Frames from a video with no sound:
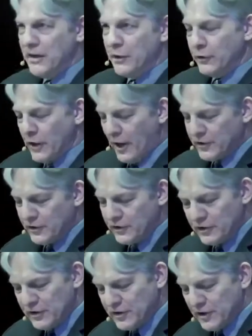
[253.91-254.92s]
an
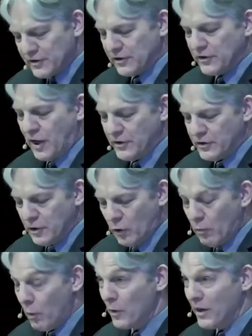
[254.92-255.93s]
introduction to just as a touchstone